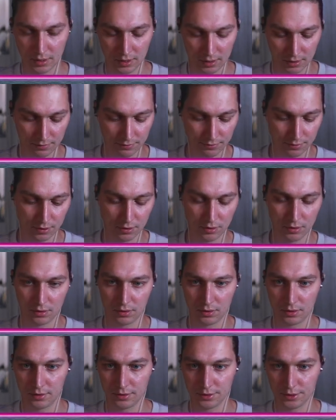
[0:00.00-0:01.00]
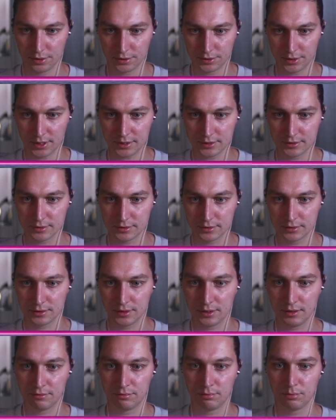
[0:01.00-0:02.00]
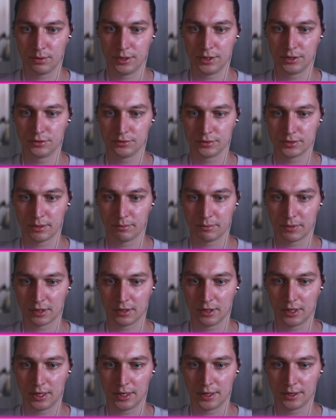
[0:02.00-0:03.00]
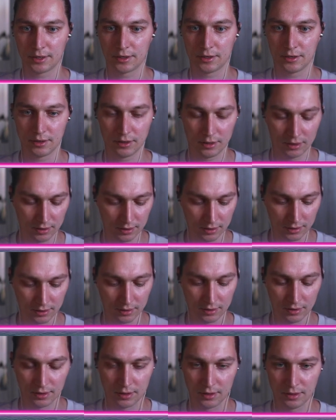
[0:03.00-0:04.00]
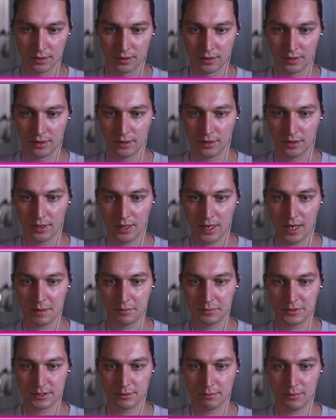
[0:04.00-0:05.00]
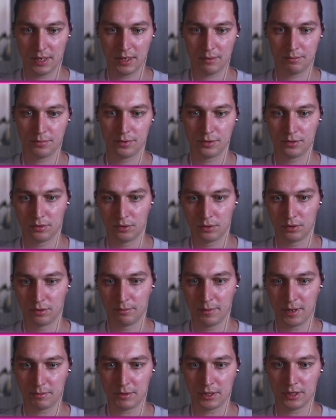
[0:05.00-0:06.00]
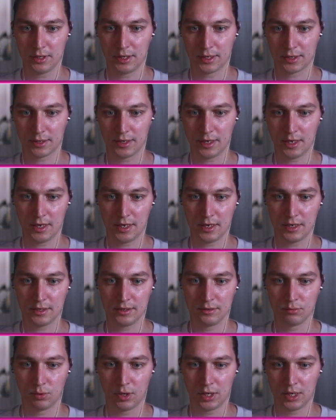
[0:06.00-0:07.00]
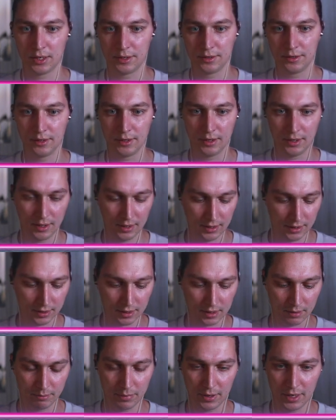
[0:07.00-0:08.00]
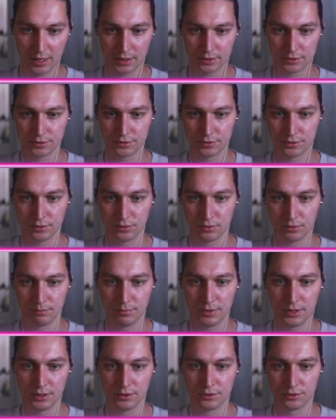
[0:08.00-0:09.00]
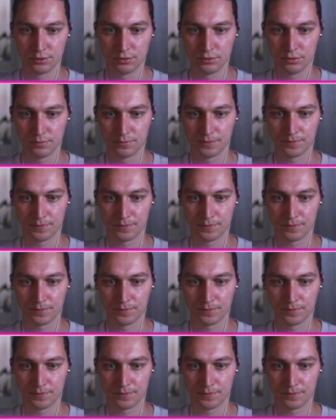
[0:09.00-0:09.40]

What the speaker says: for your tests. If we do something like empty map, or maybe like A1 and compare it to B2,